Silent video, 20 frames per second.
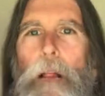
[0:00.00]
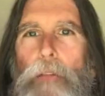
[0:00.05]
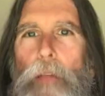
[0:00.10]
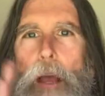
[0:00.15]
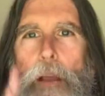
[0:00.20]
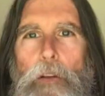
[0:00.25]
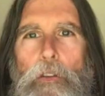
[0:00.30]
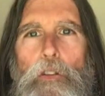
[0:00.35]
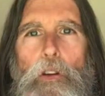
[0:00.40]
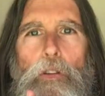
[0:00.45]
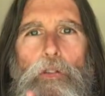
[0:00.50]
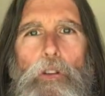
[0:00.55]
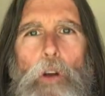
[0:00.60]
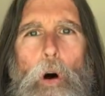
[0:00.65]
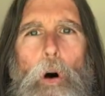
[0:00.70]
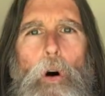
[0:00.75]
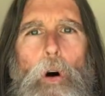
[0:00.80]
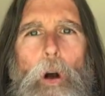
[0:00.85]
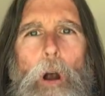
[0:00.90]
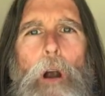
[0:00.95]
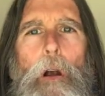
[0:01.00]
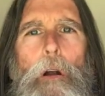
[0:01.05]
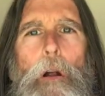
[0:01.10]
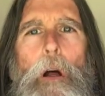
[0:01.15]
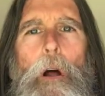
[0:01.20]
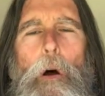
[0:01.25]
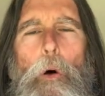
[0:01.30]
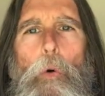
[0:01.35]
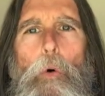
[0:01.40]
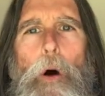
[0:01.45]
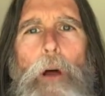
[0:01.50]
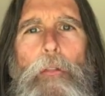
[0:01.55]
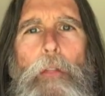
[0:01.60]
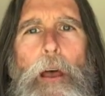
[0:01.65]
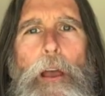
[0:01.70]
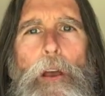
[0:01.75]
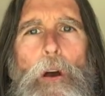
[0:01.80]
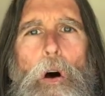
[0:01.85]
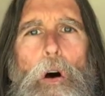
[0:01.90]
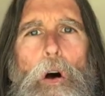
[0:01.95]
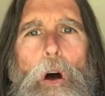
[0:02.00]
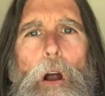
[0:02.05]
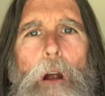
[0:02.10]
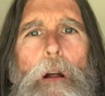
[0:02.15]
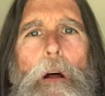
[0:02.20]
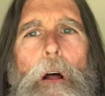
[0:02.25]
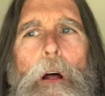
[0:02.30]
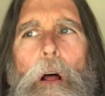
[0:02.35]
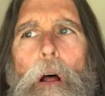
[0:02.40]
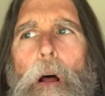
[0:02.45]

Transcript: Things just are what they are.